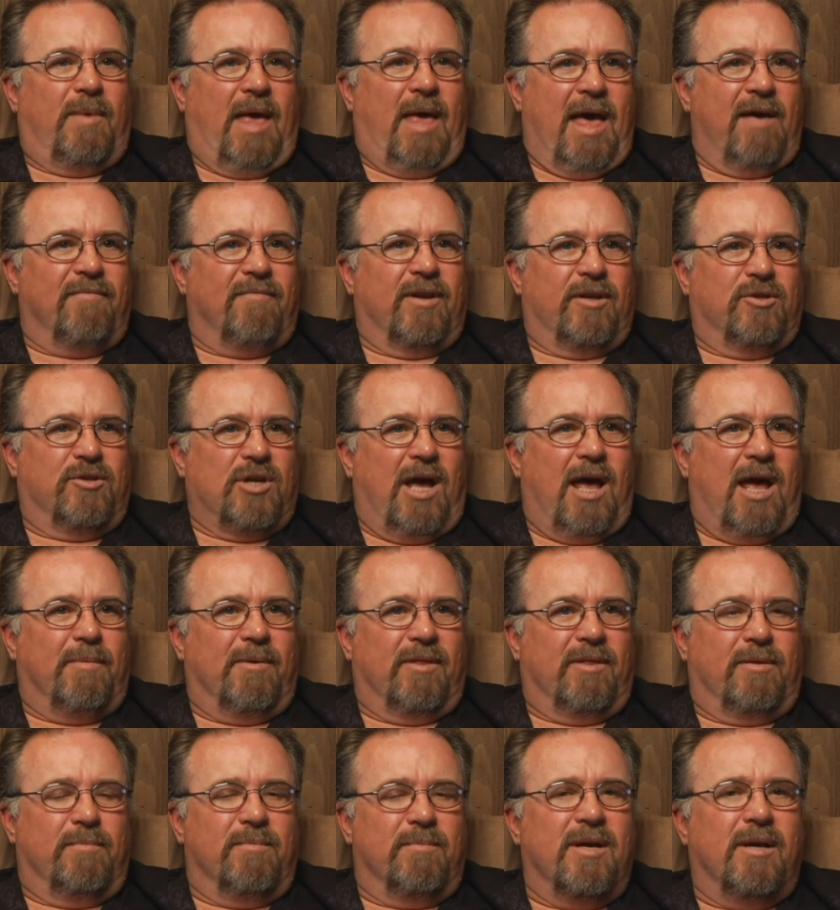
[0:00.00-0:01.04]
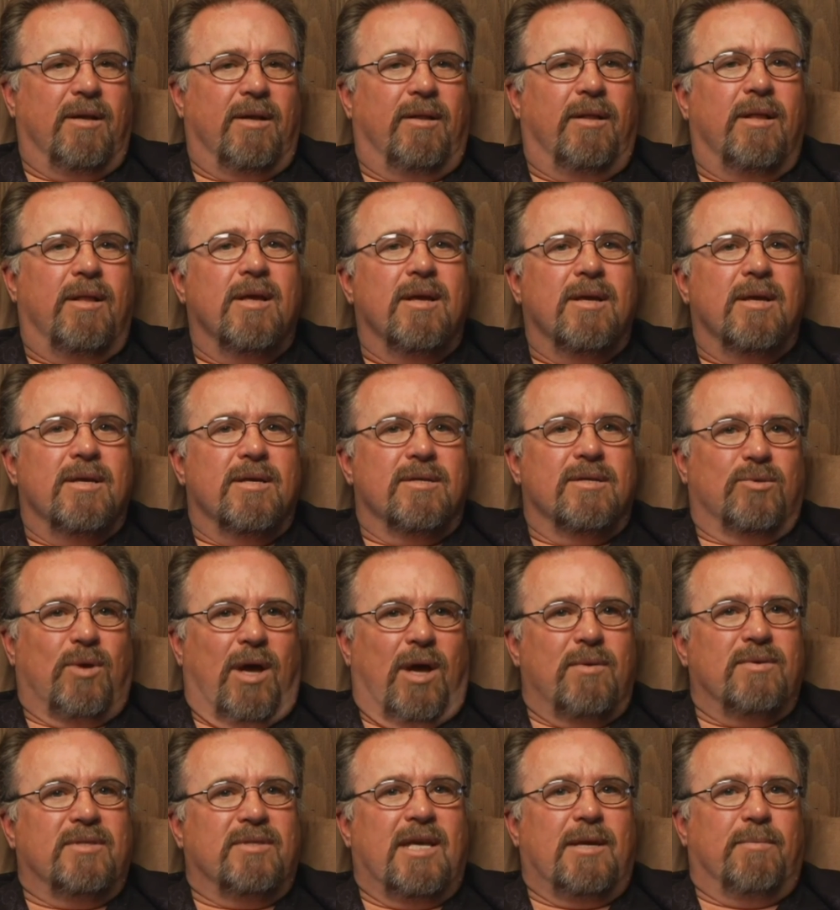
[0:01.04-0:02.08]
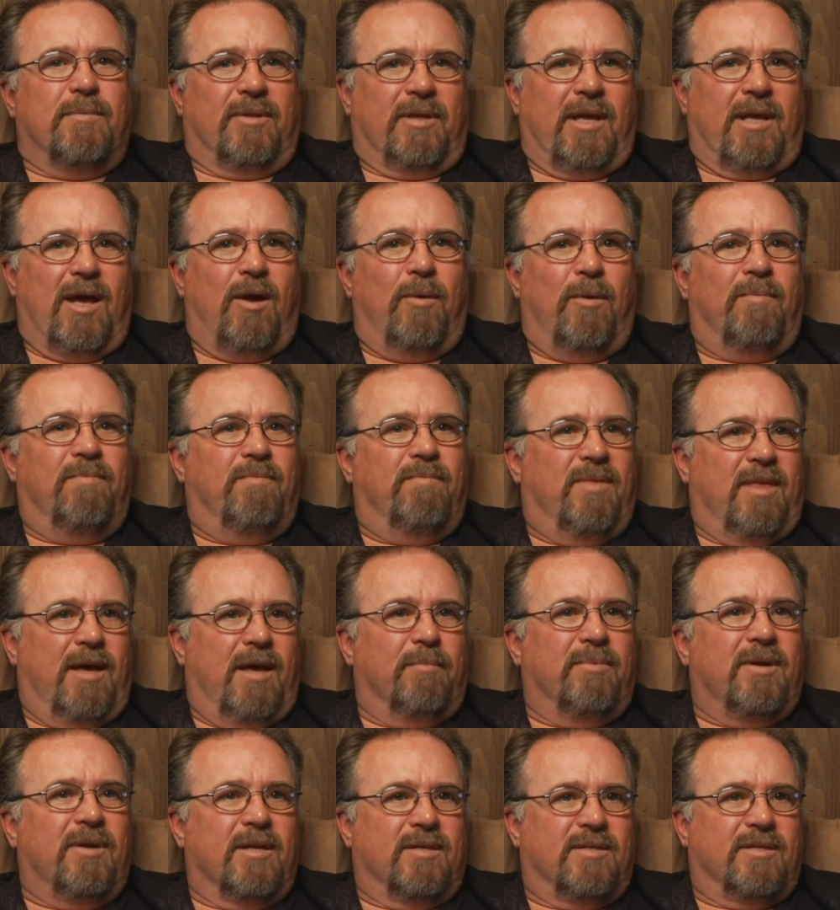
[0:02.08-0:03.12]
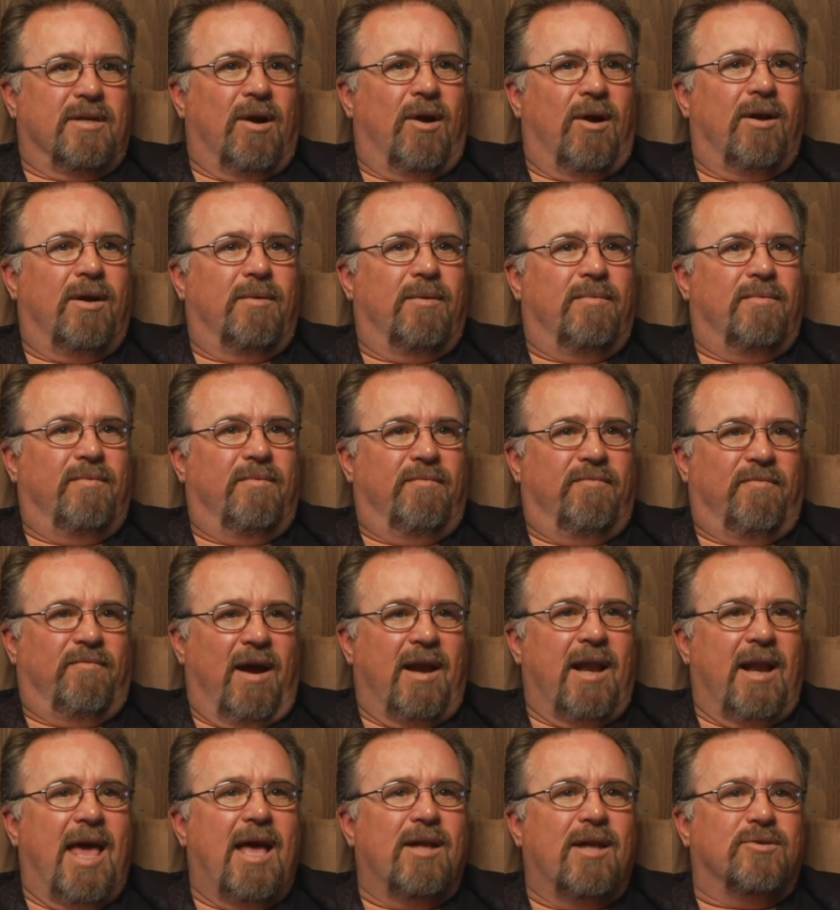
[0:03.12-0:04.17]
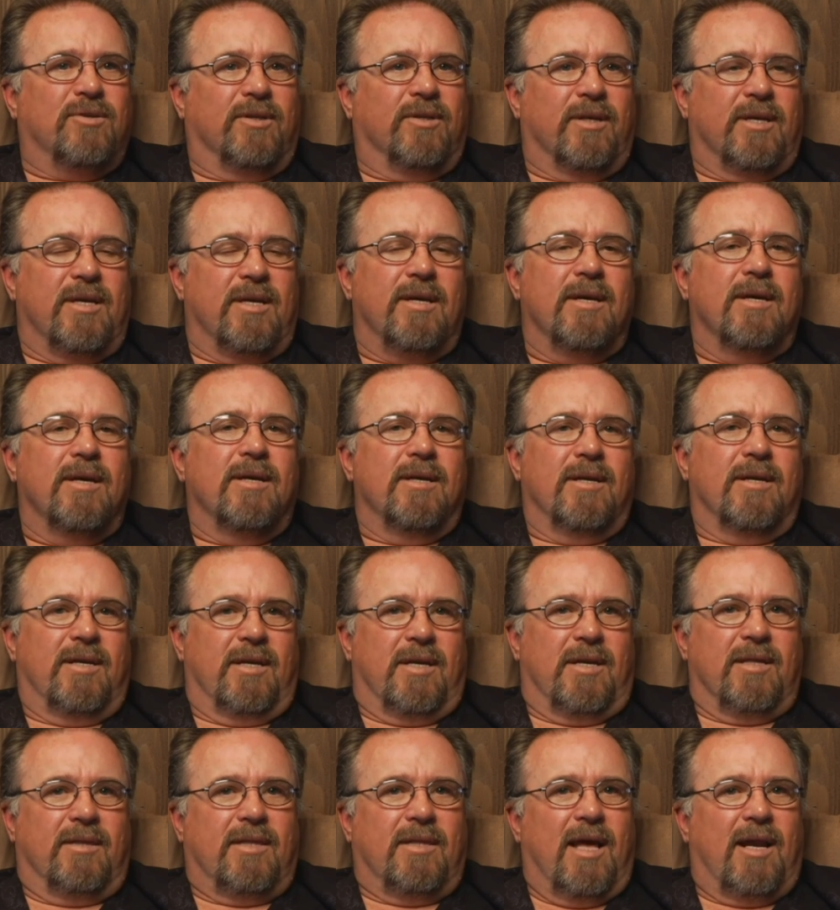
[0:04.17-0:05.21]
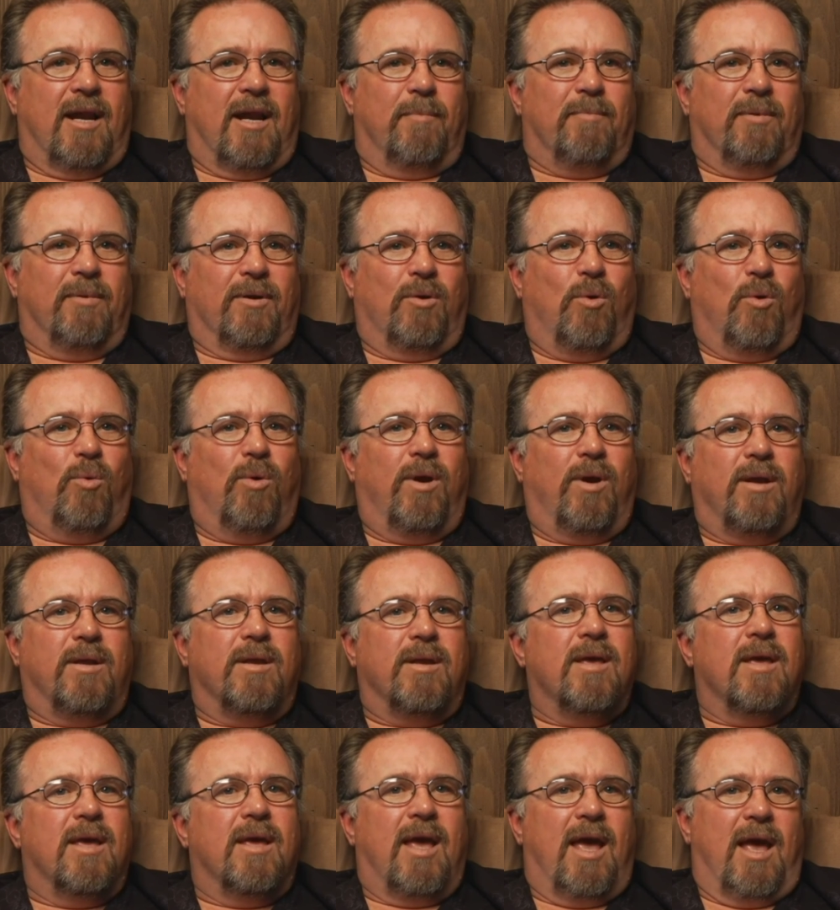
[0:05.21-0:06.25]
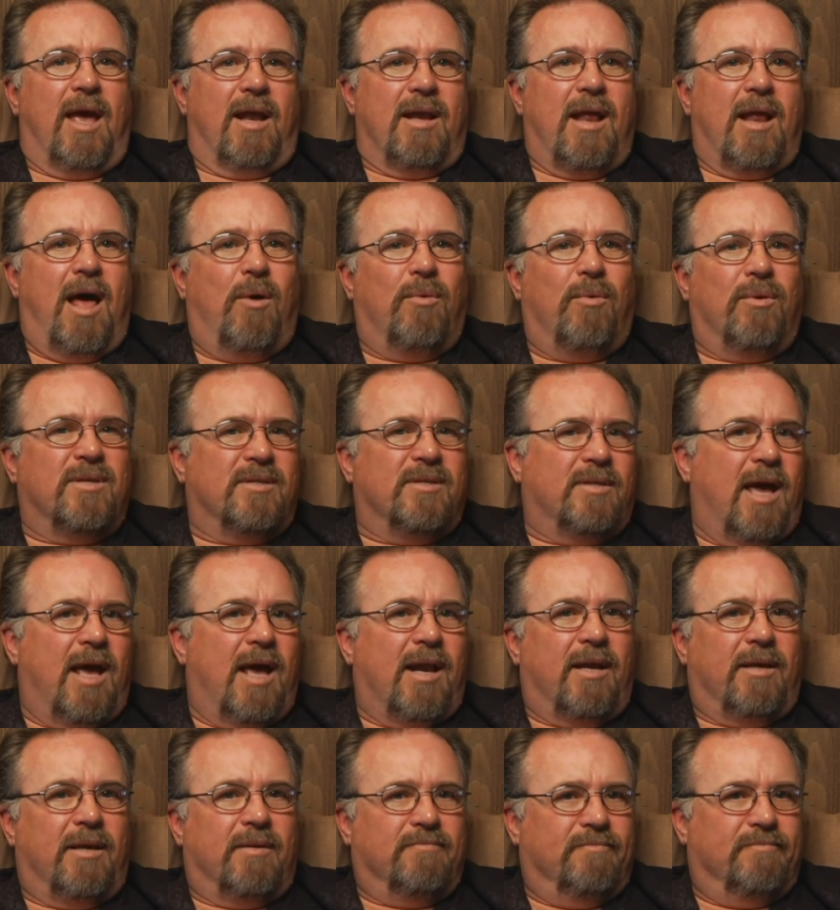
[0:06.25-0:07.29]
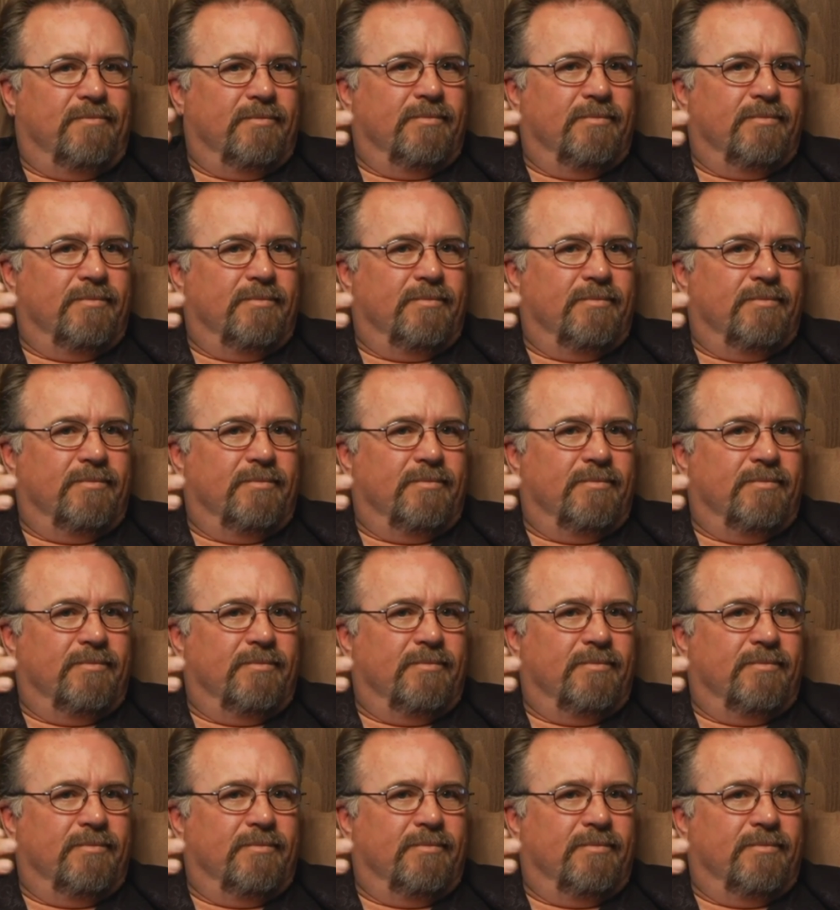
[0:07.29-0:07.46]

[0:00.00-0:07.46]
having a job at the mill. So I was able to help them get started financially to get that up and going. And now it's kind of,